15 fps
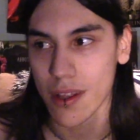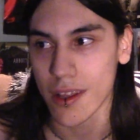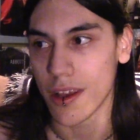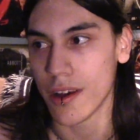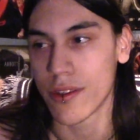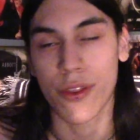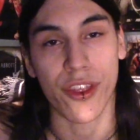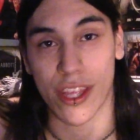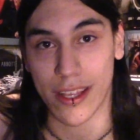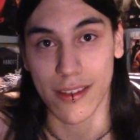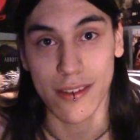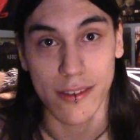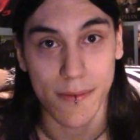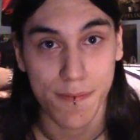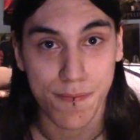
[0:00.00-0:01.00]
other
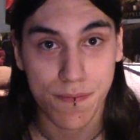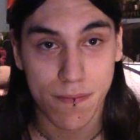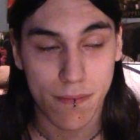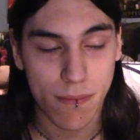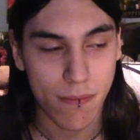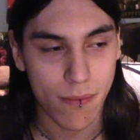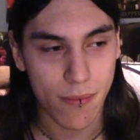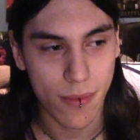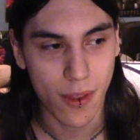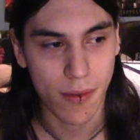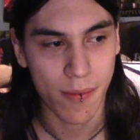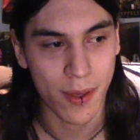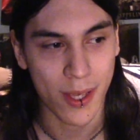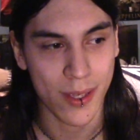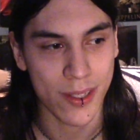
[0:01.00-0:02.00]
things,
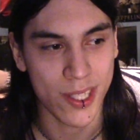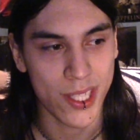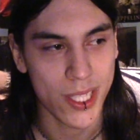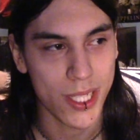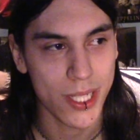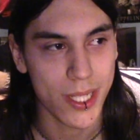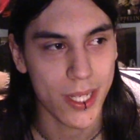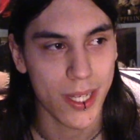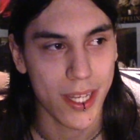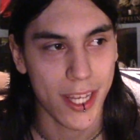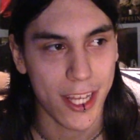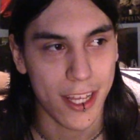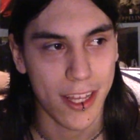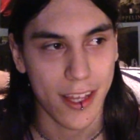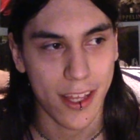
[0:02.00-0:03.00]
because
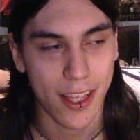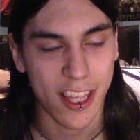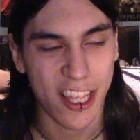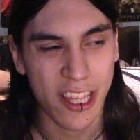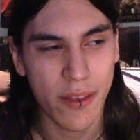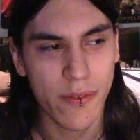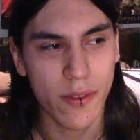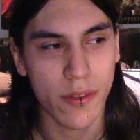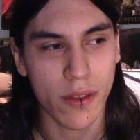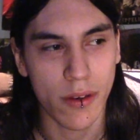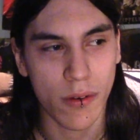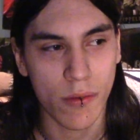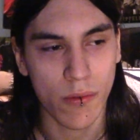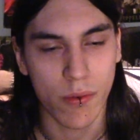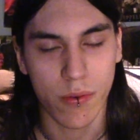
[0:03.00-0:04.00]
even
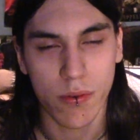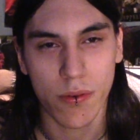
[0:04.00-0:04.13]
though